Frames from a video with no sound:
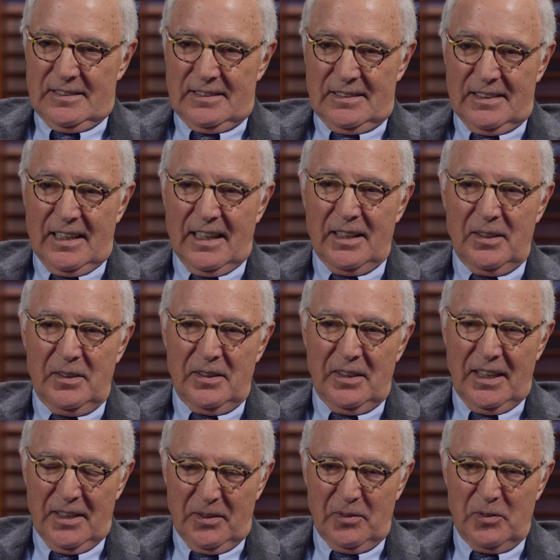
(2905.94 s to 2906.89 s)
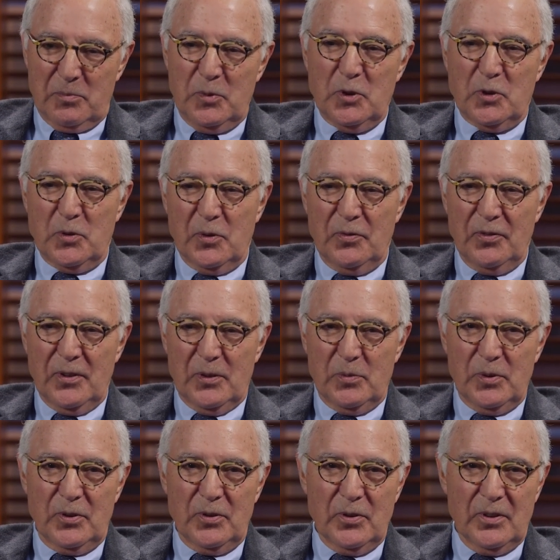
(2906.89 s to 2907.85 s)
I had a mutual friend
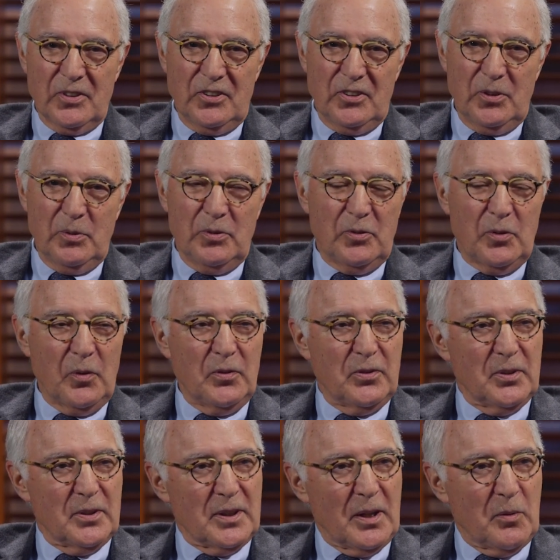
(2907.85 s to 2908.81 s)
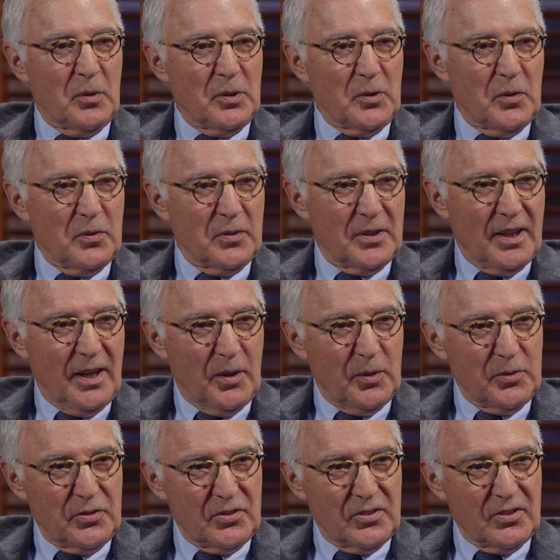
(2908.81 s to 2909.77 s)
with her, and she was over there, and I went over the
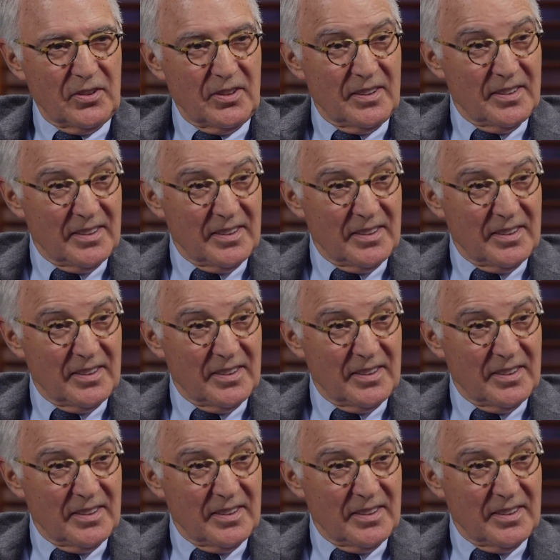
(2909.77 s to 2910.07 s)
house.